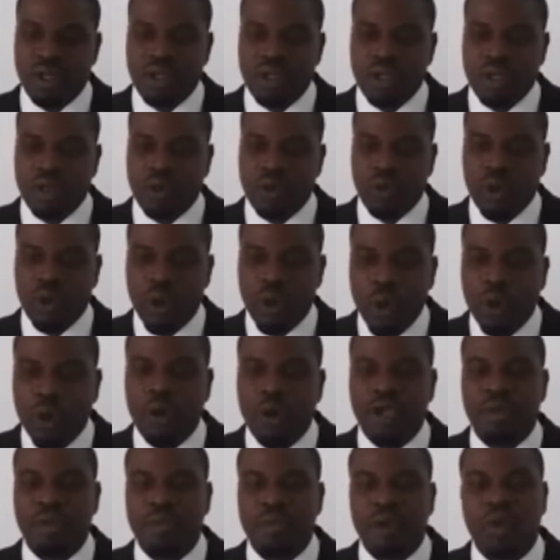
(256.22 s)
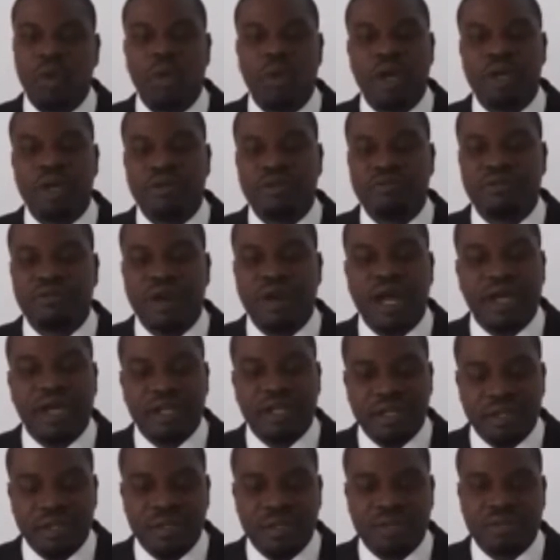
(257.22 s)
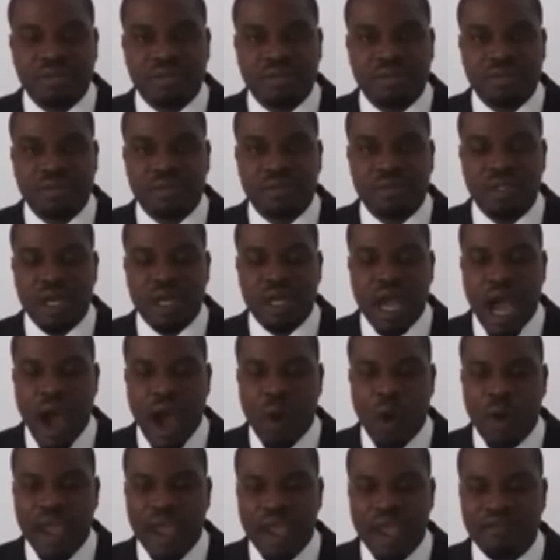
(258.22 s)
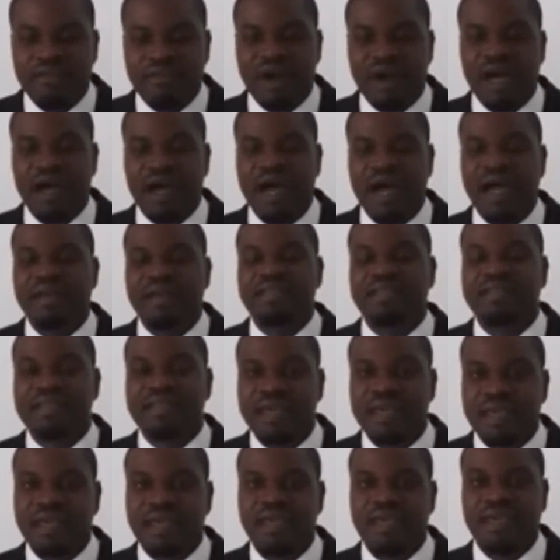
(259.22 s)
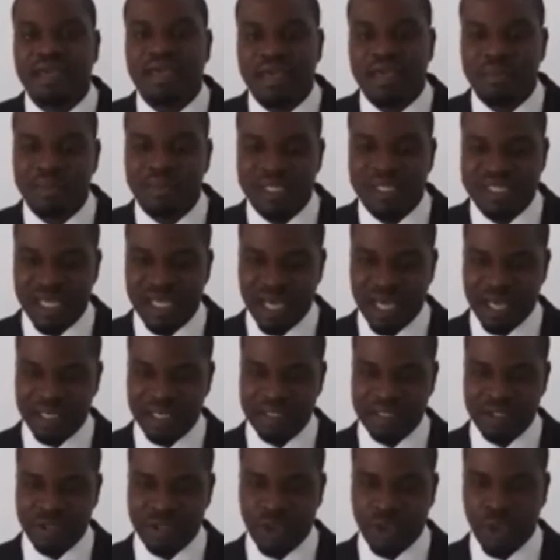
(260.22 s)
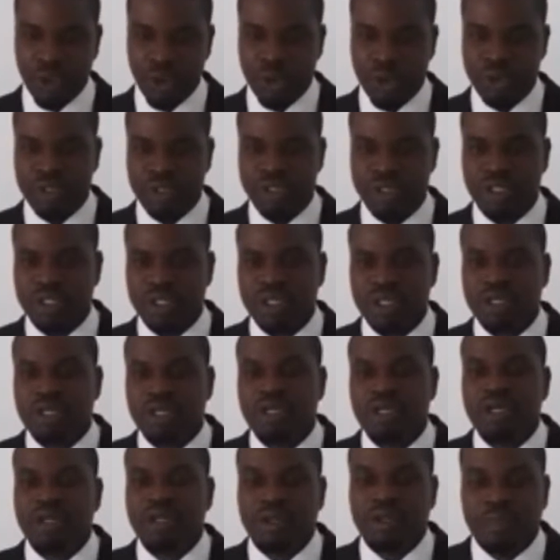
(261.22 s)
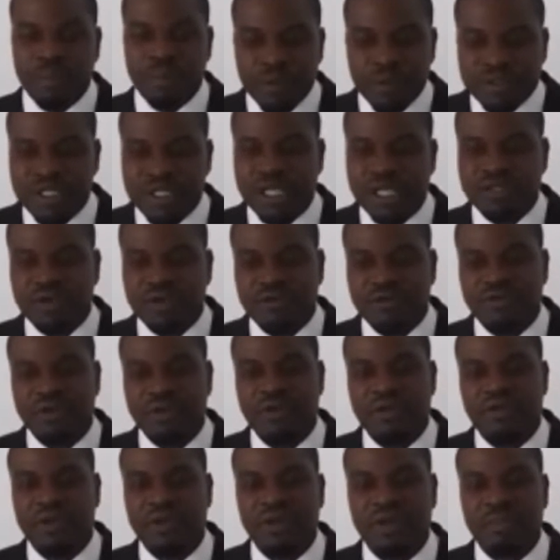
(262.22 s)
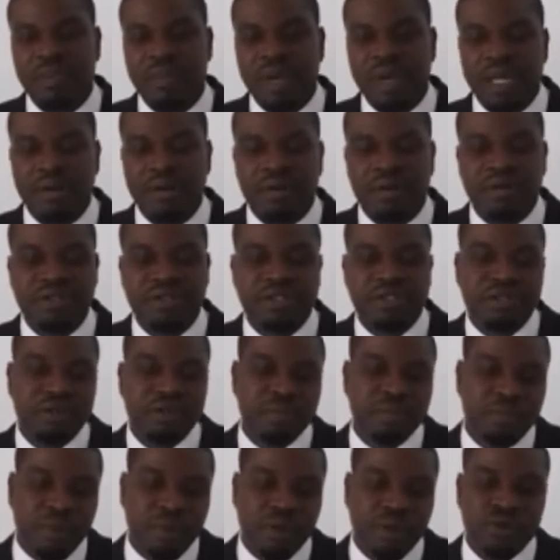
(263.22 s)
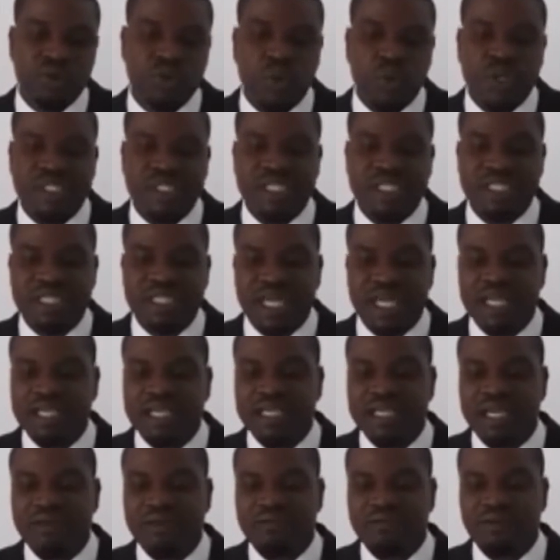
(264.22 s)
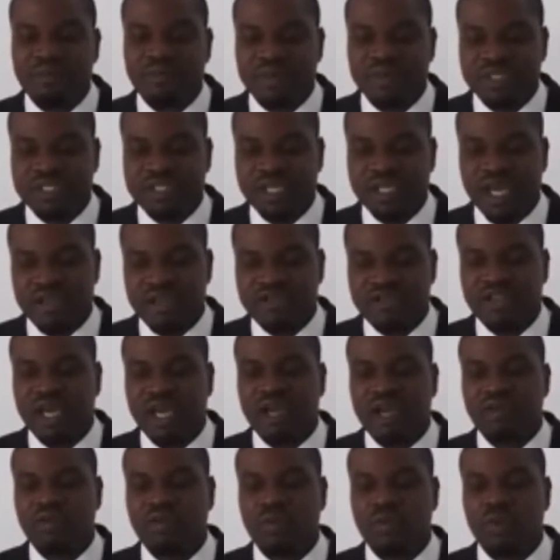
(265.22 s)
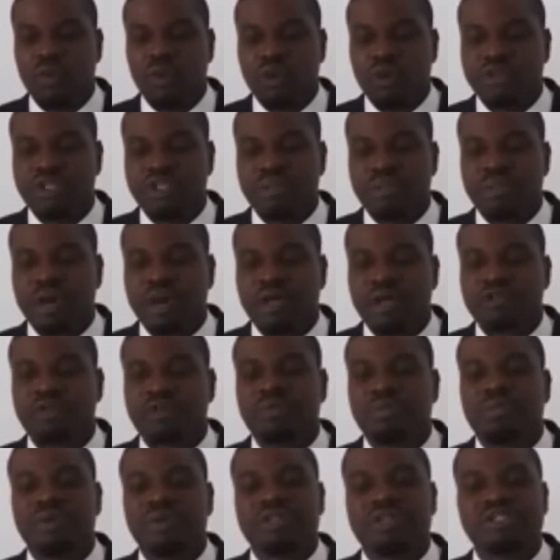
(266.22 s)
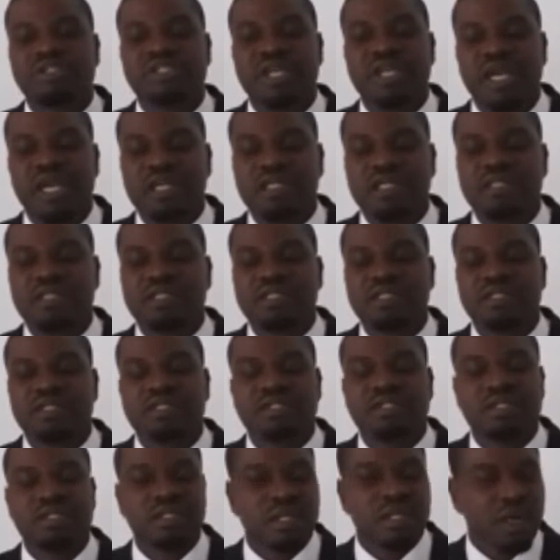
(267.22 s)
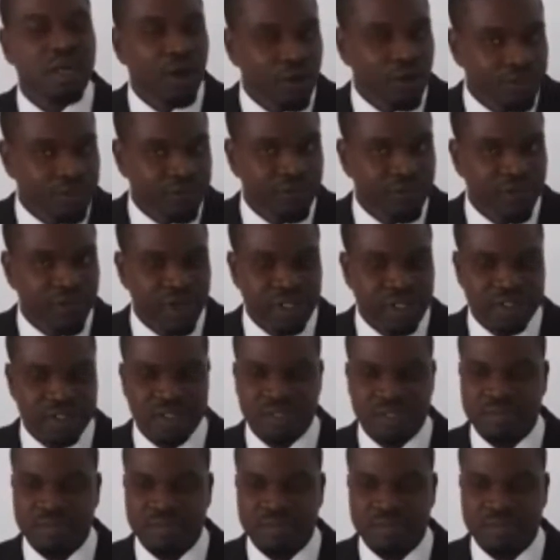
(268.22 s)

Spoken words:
We owe him a word of gratitude. However, I think he mishandled the process of hearing the minority report which the delegate from the South was about to present to the conference.